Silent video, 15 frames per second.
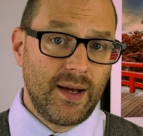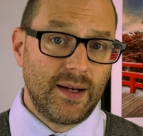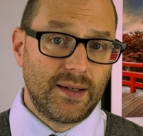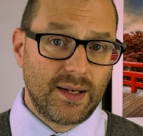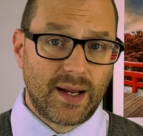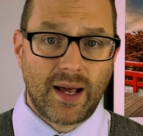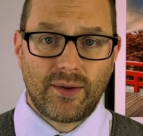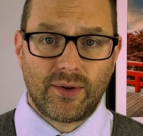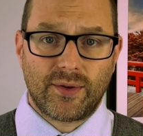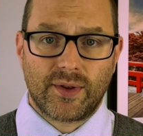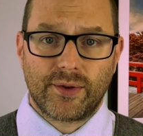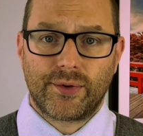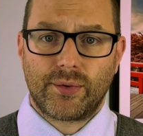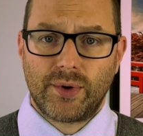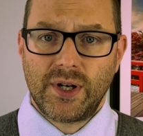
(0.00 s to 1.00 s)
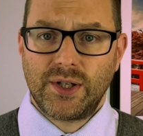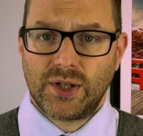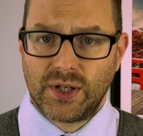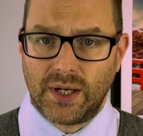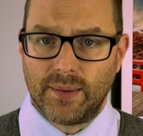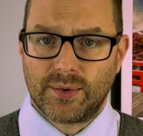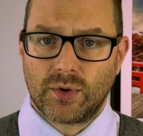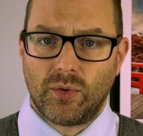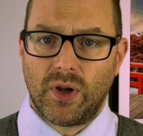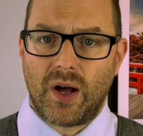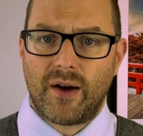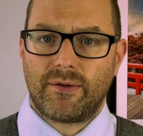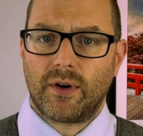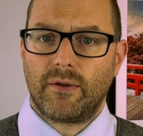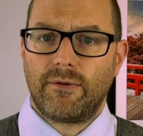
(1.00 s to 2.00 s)
Together, the three ships will
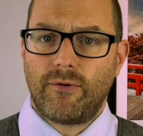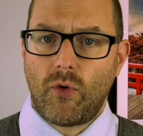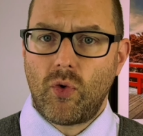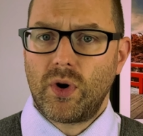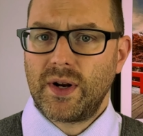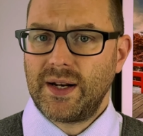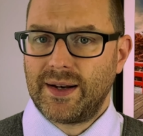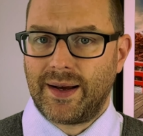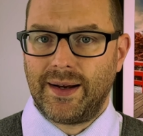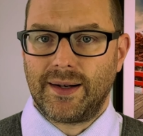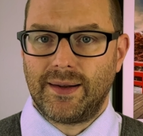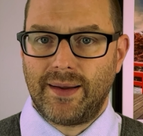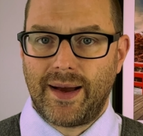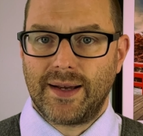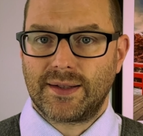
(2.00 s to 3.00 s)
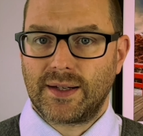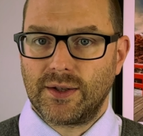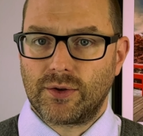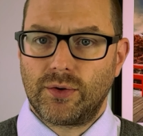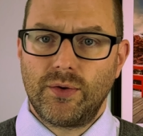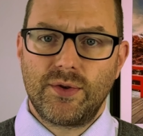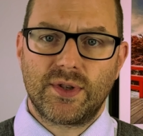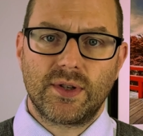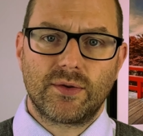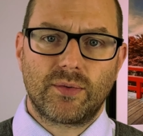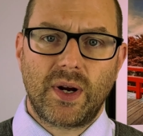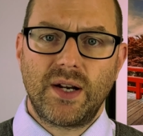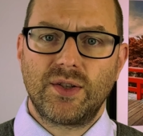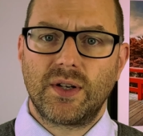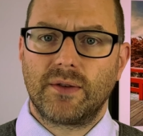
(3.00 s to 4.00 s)
offer forty-nine Alaskan cruises
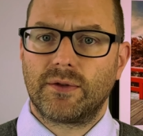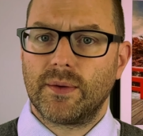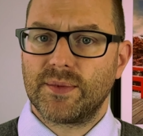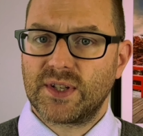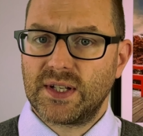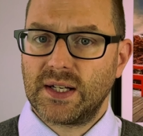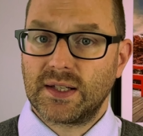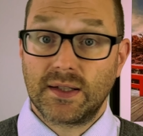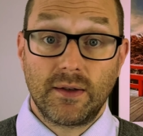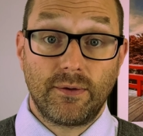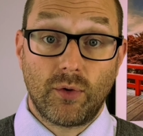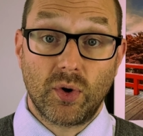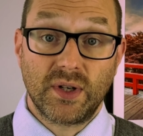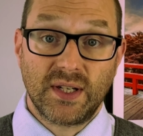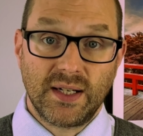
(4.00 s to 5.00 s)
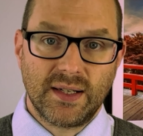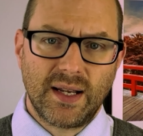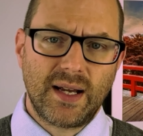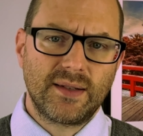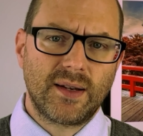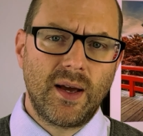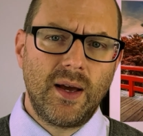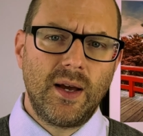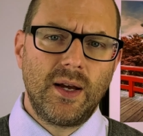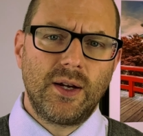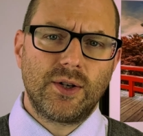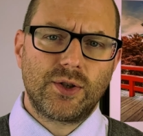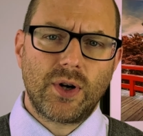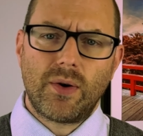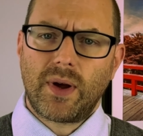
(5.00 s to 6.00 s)
ranging from six to fourteen days,
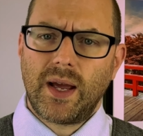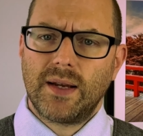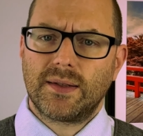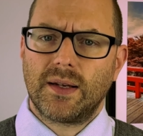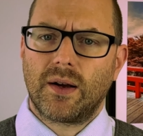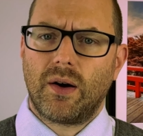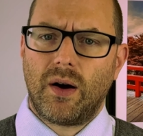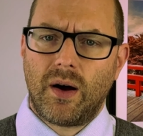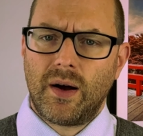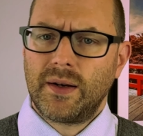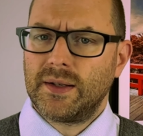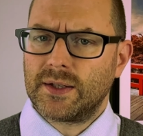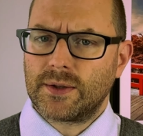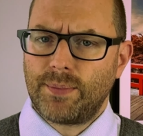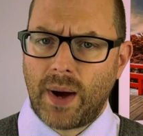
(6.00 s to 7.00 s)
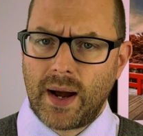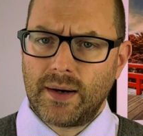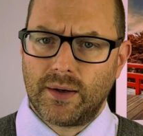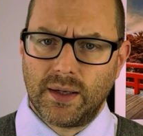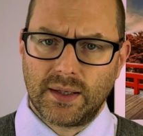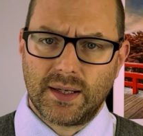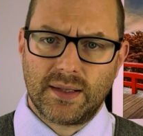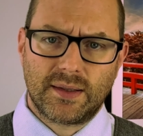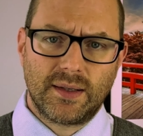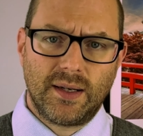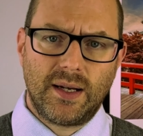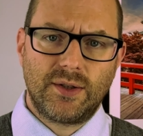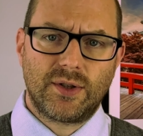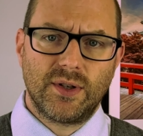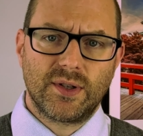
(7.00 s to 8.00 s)
showcasing awe-inspiring
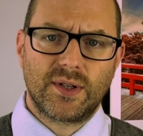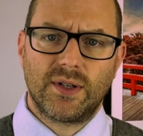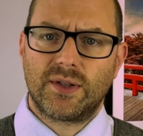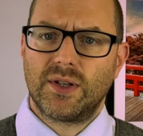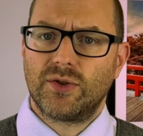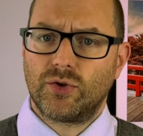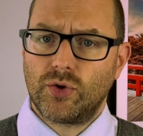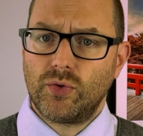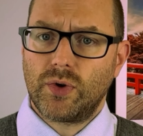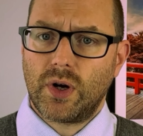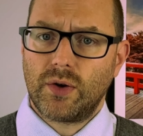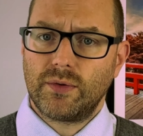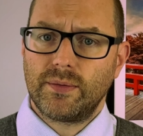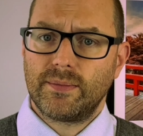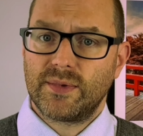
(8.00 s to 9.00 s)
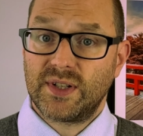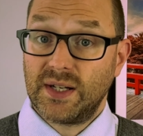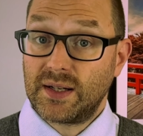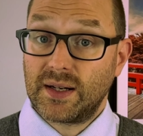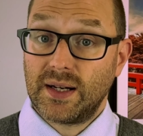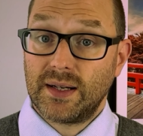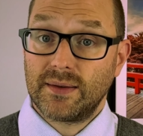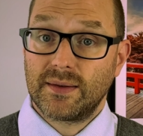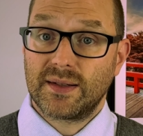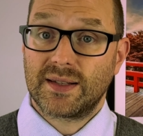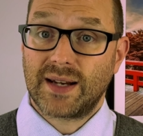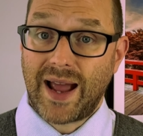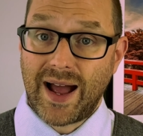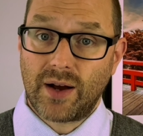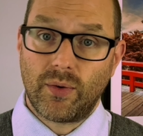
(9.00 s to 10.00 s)
destinations such as Juneau, Sitka,
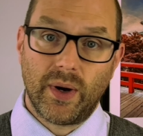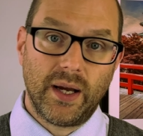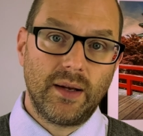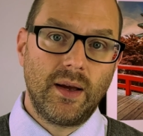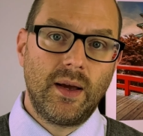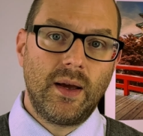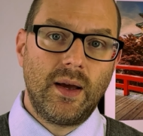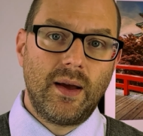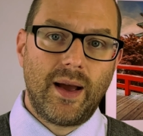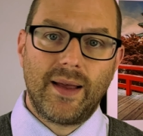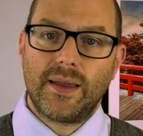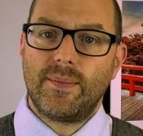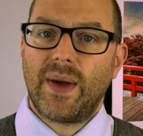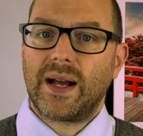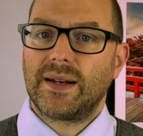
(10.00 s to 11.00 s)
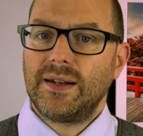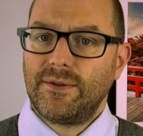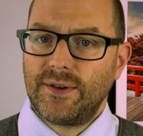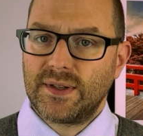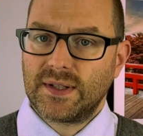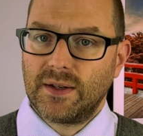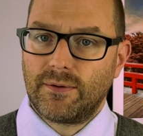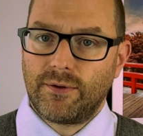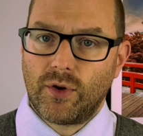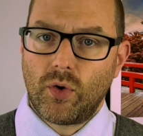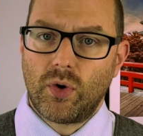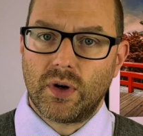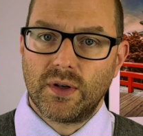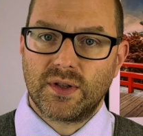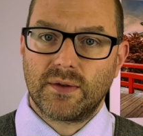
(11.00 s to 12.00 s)
Skagway, and the magnificent
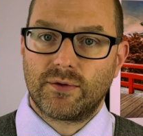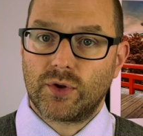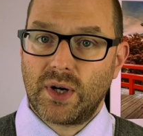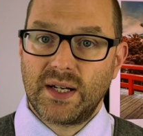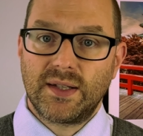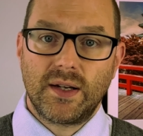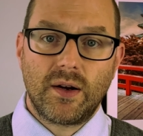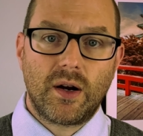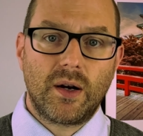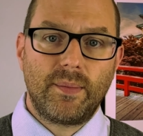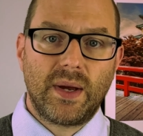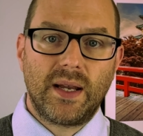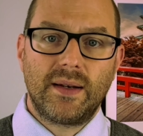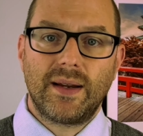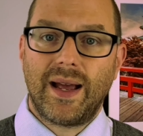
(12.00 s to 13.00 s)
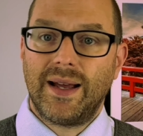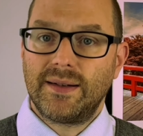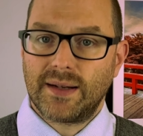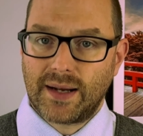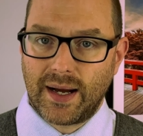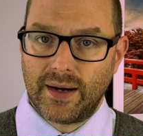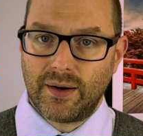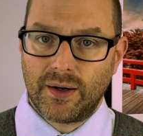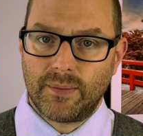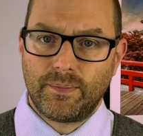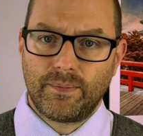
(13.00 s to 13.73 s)
fjords of Tracy Arm and Endicott Arm.